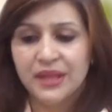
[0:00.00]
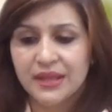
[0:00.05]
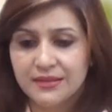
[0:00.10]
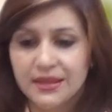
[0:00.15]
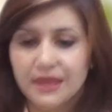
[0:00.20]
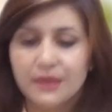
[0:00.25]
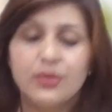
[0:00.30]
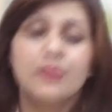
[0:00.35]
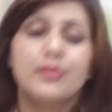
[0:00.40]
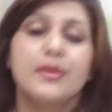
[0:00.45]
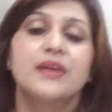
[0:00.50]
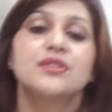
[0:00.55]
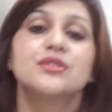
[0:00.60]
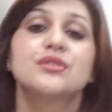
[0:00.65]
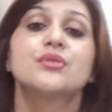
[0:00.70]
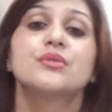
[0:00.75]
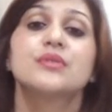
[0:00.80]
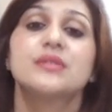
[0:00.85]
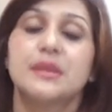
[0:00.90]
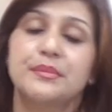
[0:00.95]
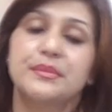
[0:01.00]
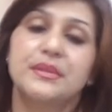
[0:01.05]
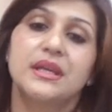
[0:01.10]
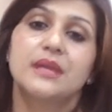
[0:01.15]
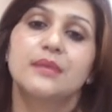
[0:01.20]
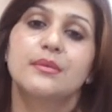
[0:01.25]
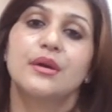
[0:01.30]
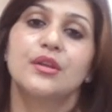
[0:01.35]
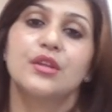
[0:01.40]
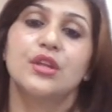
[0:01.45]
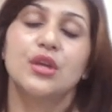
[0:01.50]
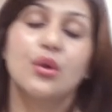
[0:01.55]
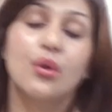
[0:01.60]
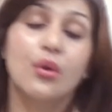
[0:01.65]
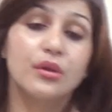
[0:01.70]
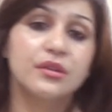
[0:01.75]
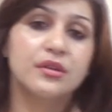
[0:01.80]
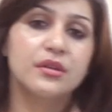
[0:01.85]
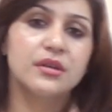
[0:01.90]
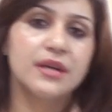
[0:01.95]
Then we must know something about the
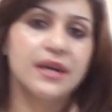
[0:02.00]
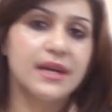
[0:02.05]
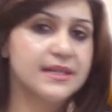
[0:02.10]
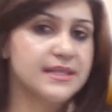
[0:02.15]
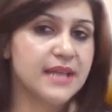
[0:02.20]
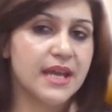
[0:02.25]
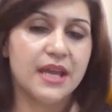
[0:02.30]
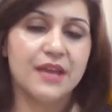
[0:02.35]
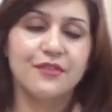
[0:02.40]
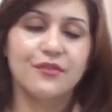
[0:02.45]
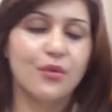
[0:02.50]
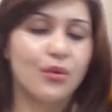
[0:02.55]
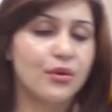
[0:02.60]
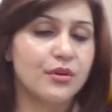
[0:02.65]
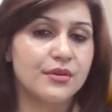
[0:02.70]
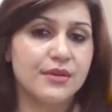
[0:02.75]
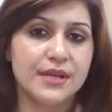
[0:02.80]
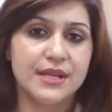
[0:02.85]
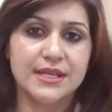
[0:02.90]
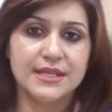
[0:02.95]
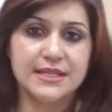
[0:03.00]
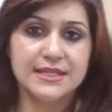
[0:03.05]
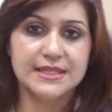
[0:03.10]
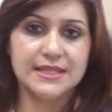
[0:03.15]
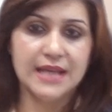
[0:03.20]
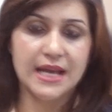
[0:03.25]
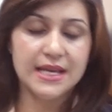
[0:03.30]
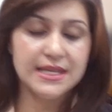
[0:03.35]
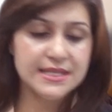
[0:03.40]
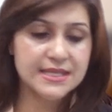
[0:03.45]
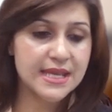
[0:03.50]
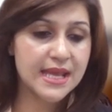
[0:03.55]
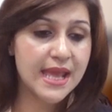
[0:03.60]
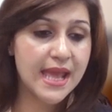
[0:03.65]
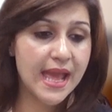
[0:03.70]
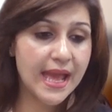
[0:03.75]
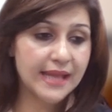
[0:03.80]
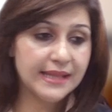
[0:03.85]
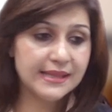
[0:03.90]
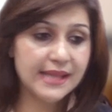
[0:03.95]
author, as I have already discussed,
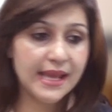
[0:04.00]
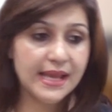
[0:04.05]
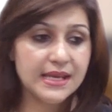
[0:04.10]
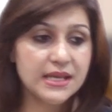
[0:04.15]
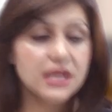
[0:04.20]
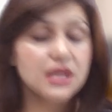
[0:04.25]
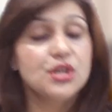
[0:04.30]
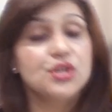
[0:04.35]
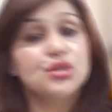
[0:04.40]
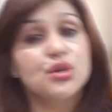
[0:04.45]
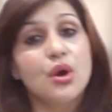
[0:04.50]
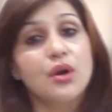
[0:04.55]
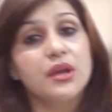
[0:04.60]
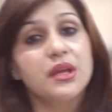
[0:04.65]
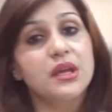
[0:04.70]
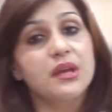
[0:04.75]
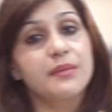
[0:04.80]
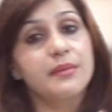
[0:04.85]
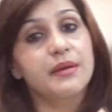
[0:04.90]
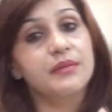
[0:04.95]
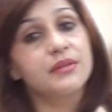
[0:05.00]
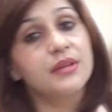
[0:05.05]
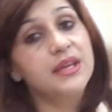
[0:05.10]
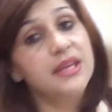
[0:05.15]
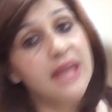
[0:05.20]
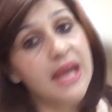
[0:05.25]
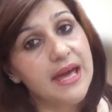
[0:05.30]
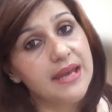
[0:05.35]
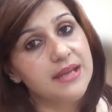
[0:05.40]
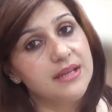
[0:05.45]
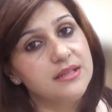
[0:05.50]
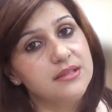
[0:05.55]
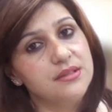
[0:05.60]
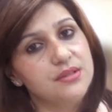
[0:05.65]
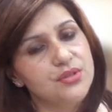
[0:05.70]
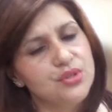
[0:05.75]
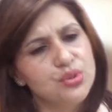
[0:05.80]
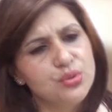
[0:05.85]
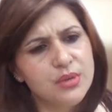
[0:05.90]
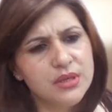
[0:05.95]
and then talking about the
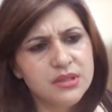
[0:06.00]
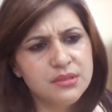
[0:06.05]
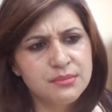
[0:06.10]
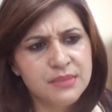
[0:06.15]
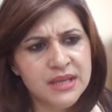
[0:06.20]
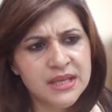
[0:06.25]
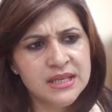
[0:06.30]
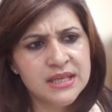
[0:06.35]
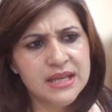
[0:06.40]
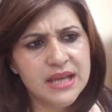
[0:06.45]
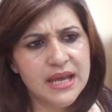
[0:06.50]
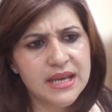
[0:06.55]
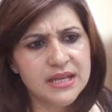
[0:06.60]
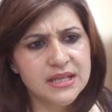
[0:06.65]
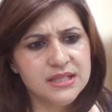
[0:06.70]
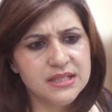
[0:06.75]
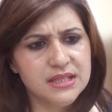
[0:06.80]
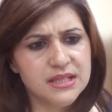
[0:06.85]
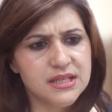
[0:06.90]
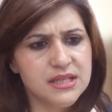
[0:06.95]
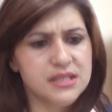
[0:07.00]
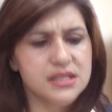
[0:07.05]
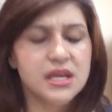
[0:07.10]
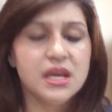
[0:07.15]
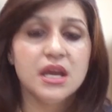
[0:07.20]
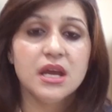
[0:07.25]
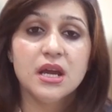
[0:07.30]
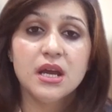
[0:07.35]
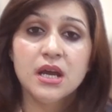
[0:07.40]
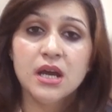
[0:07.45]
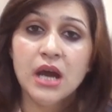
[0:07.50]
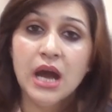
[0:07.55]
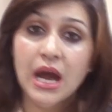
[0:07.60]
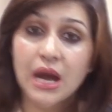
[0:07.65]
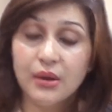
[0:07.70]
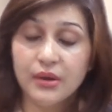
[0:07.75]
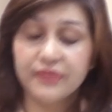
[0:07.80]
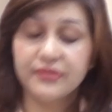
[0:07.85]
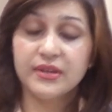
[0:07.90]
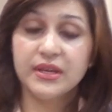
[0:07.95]
characters. Who are the main characters?
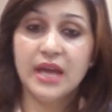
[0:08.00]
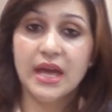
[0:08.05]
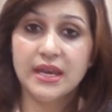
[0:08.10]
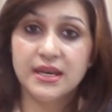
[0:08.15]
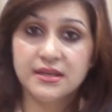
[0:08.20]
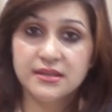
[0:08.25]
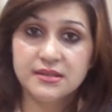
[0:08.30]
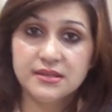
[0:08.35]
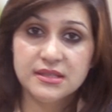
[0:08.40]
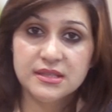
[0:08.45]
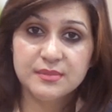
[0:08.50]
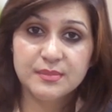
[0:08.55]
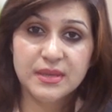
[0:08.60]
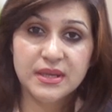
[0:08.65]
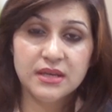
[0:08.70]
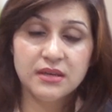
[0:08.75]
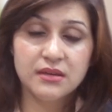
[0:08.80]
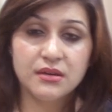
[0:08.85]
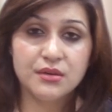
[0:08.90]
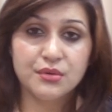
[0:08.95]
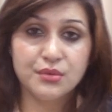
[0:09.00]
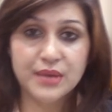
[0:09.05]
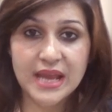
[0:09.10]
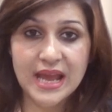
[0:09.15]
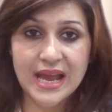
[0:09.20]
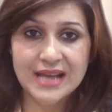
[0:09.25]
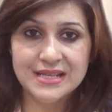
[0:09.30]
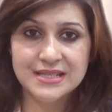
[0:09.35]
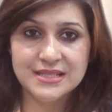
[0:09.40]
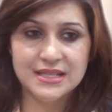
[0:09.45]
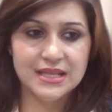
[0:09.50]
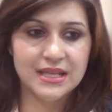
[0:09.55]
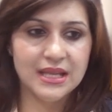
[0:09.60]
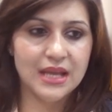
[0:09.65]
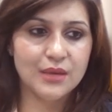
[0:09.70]
How have the characters been reacting?